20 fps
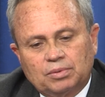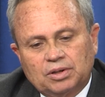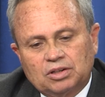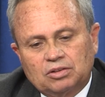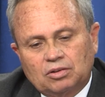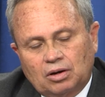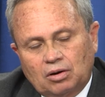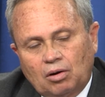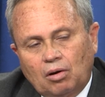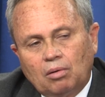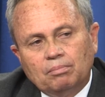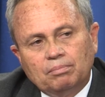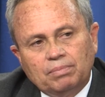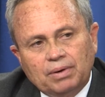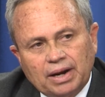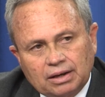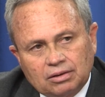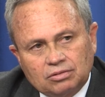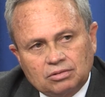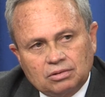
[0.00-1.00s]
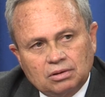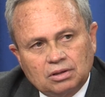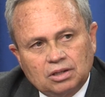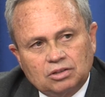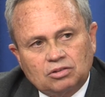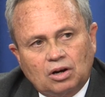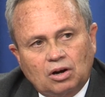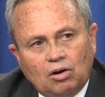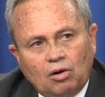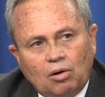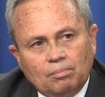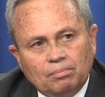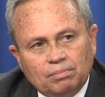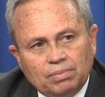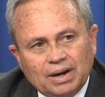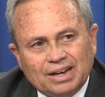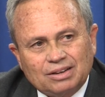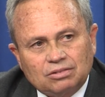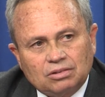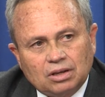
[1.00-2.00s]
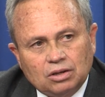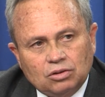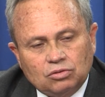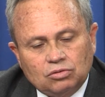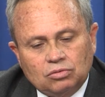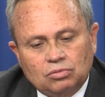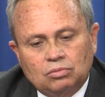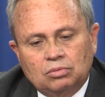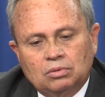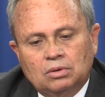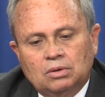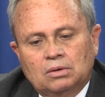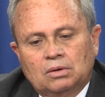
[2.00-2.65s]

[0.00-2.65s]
But it's a complex, it's a complex issue.